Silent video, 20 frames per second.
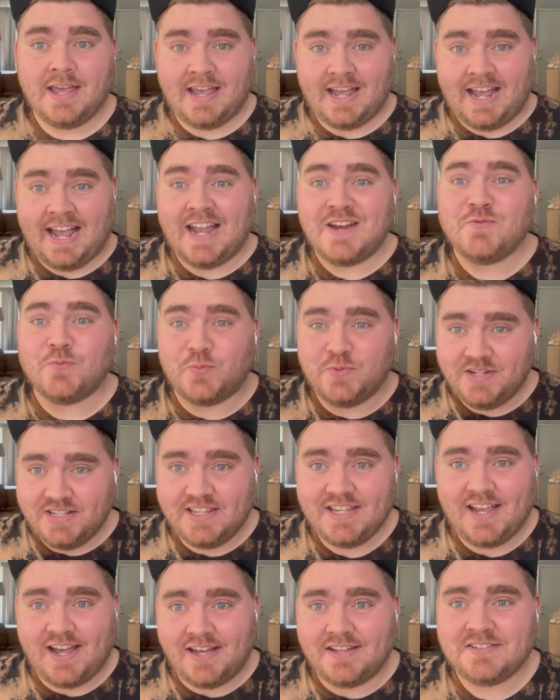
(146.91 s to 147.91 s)
I
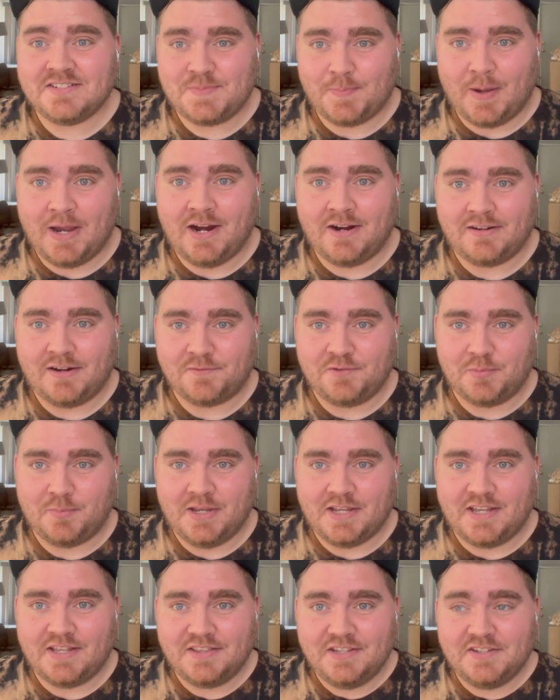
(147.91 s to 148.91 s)
really got inspired after
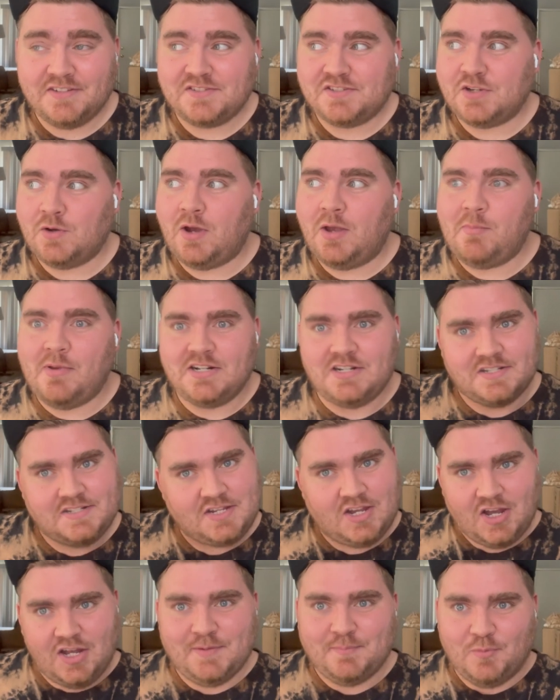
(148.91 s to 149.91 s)
making these, so I made a
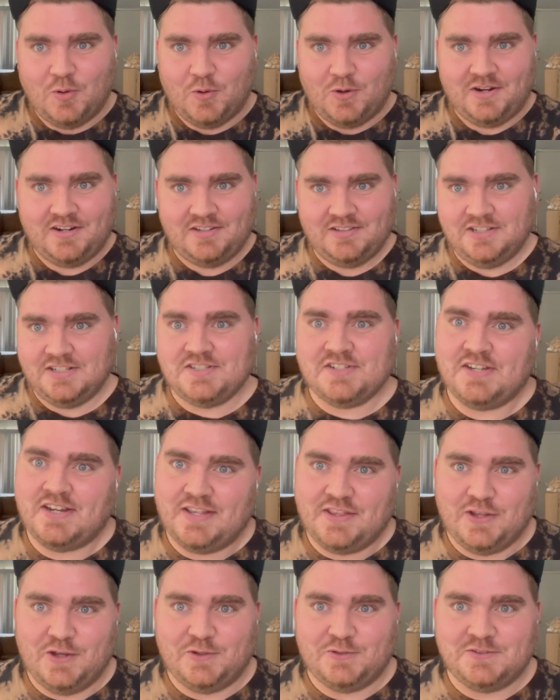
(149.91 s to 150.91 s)
ton more. Let's look
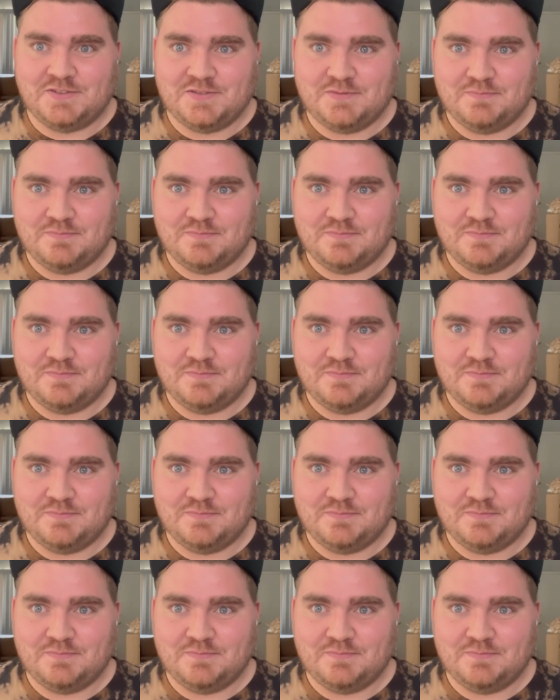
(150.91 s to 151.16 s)
at those.